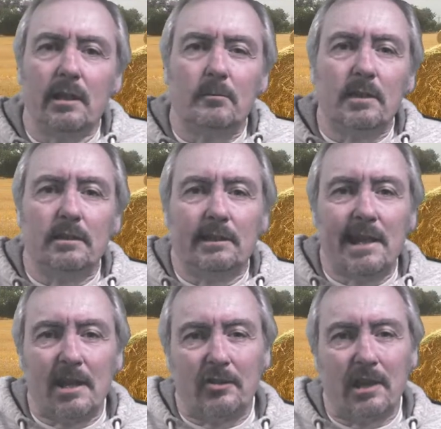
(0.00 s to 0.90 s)
I mean, to
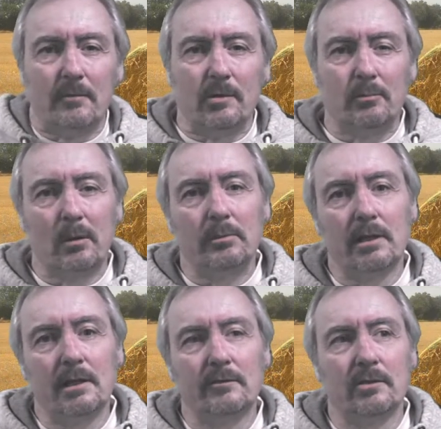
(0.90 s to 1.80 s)
catch them you're probably going
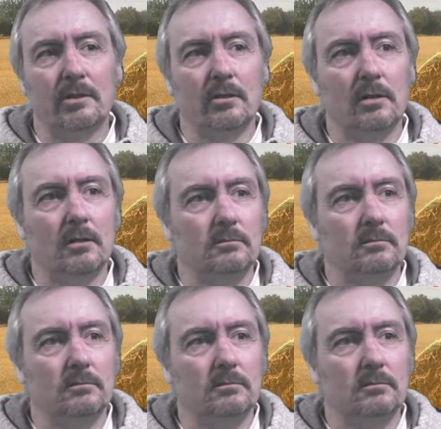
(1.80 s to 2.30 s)
to have to do it